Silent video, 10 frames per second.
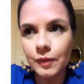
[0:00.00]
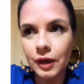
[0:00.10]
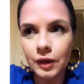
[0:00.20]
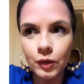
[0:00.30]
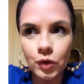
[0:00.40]

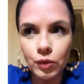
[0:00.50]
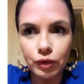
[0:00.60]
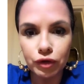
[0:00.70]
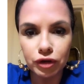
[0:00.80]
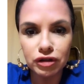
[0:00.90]
Like I told you
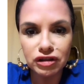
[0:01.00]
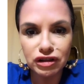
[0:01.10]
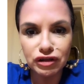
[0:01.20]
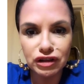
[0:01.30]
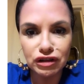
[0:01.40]
before,
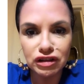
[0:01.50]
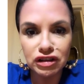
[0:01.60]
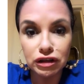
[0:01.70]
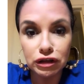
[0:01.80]
the video,